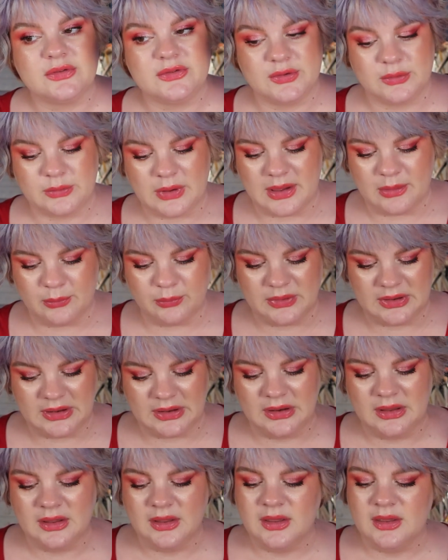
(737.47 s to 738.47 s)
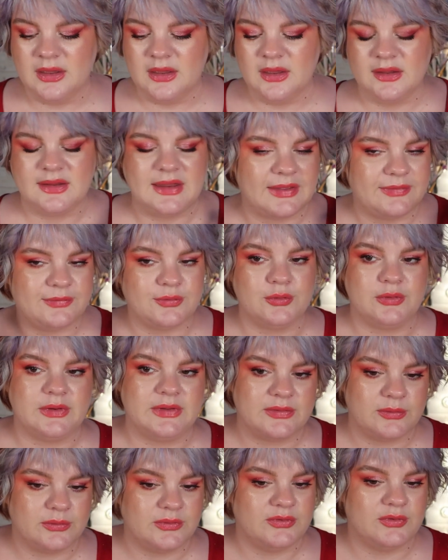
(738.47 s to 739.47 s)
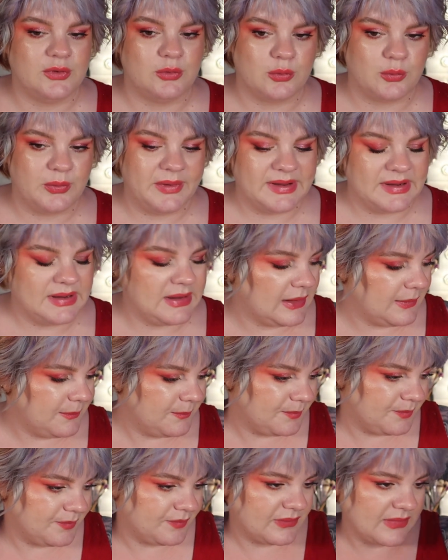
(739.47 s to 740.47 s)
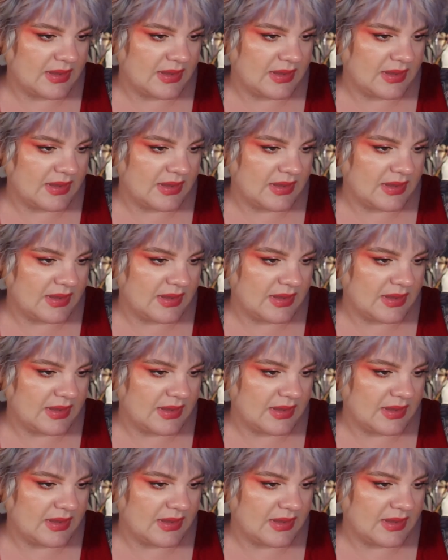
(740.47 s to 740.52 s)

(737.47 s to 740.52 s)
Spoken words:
So I will get through this so quickly.